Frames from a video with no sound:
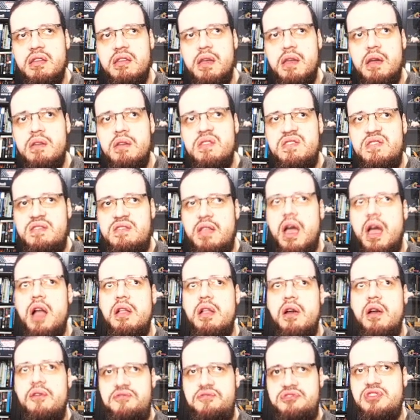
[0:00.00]
Instead
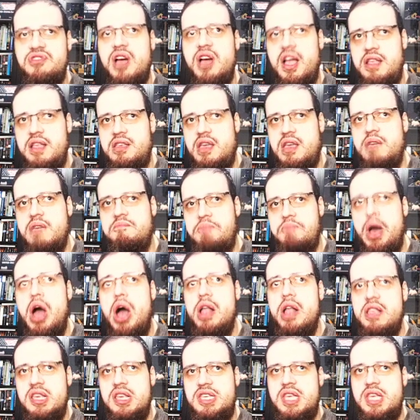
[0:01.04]
of changing
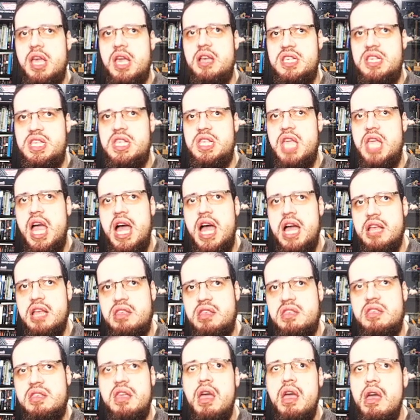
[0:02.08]
Punisher's
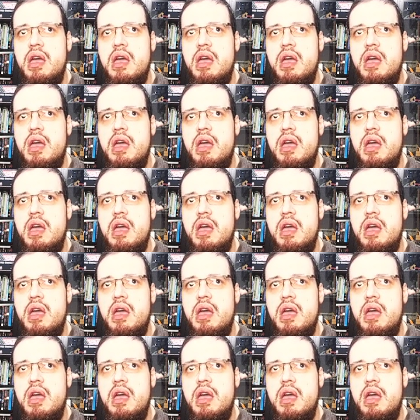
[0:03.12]
yes,